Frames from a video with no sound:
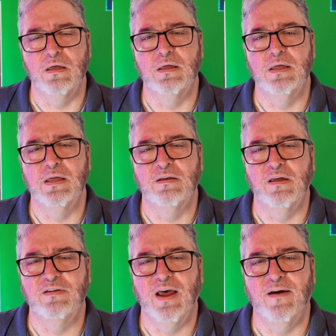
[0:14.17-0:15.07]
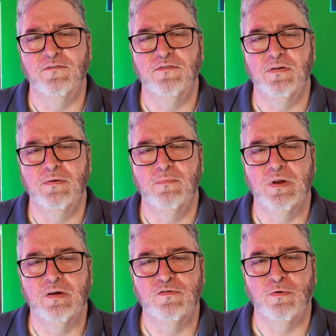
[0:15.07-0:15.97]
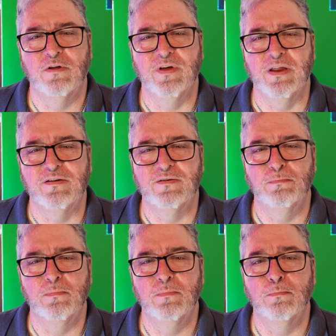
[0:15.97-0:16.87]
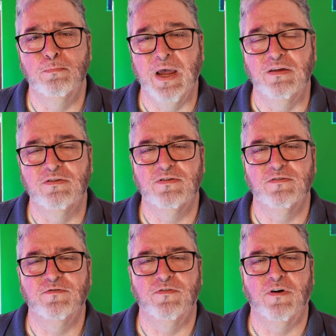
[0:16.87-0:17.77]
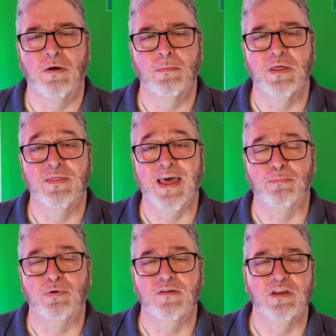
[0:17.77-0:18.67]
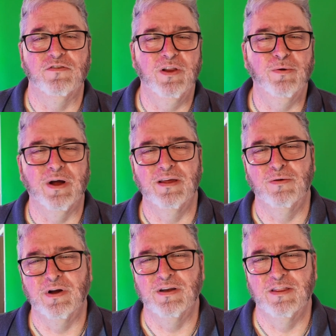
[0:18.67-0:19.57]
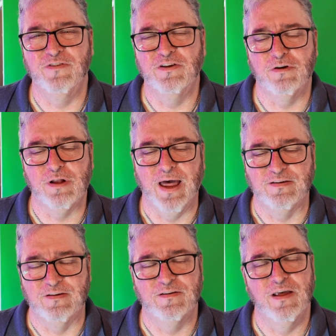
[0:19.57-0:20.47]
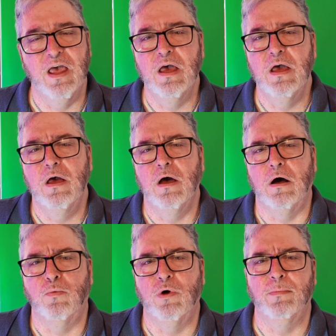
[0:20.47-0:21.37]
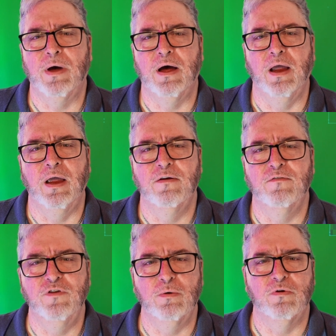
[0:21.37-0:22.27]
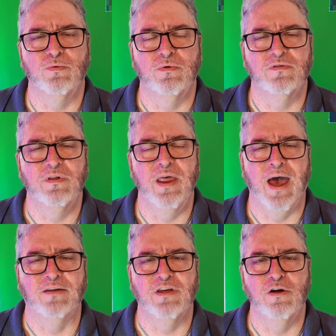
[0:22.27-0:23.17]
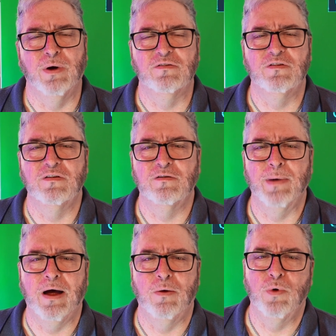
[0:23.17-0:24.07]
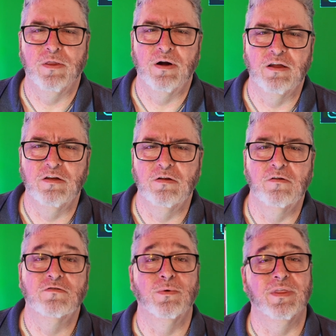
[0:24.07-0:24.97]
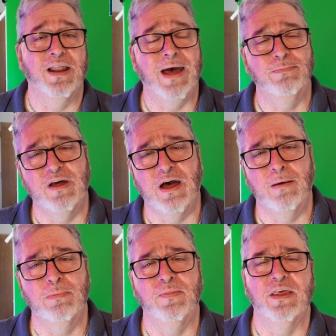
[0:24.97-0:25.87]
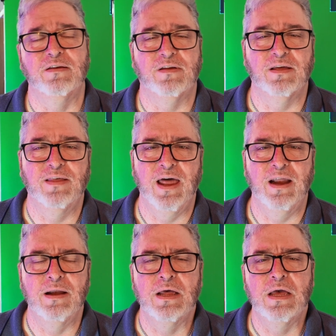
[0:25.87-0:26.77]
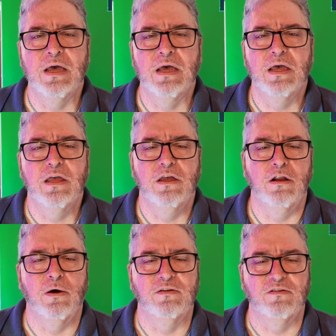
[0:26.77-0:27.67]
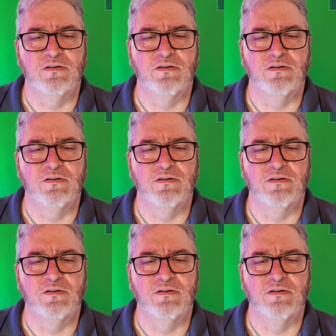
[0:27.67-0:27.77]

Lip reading: it does have sort of its base from that previous video I did where I did the Vitra glasses. One of my viewers was asking questions about whether or not you could use it with a laptop and things like that. And, I just